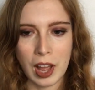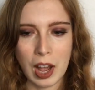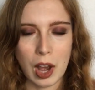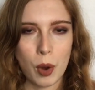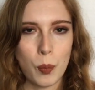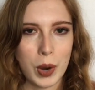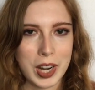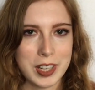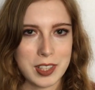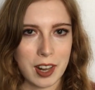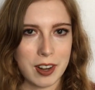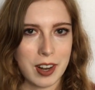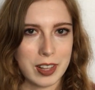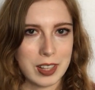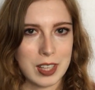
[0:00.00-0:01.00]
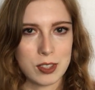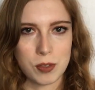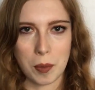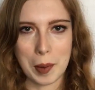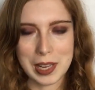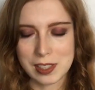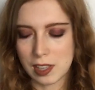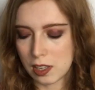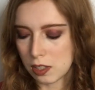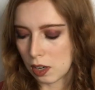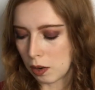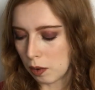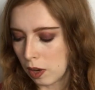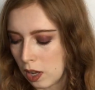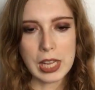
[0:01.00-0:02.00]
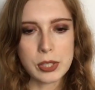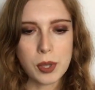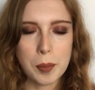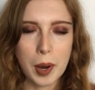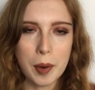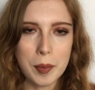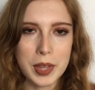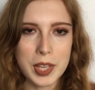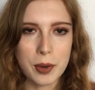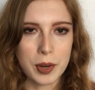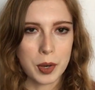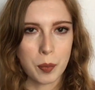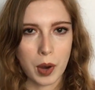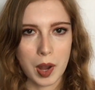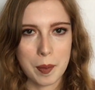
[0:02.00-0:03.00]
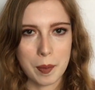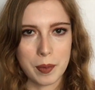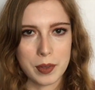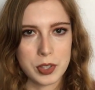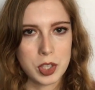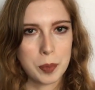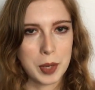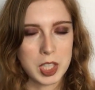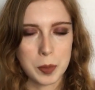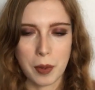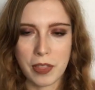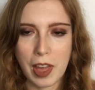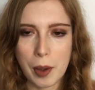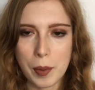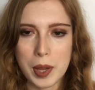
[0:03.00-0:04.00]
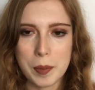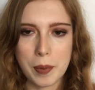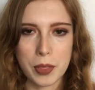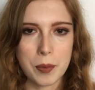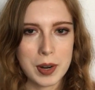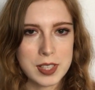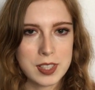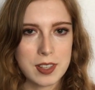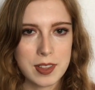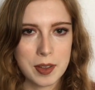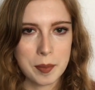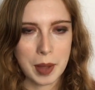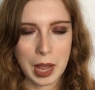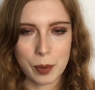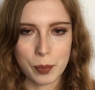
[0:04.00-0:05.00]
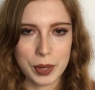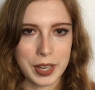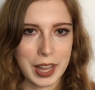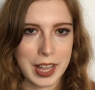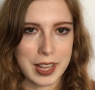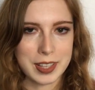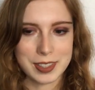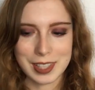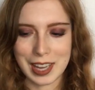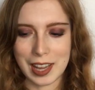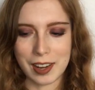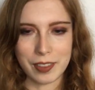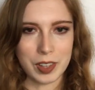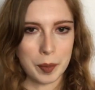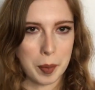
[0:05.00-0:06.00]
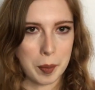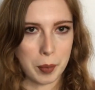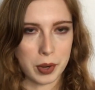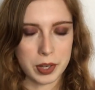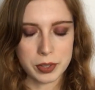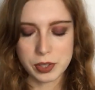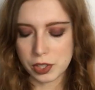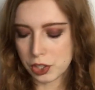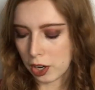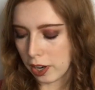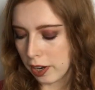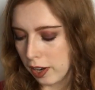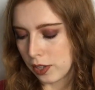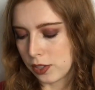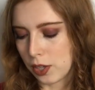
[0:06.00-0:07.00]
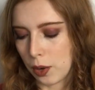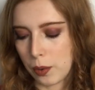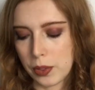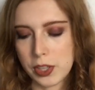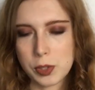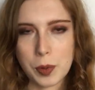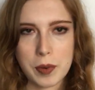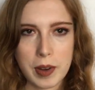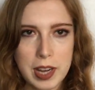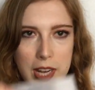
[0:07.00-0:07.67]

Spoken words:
a one and done, at least for my skin tone. So I'm not really going to worry too much about that one, but the rest of them I would like to get a little bit more usage on. So this one right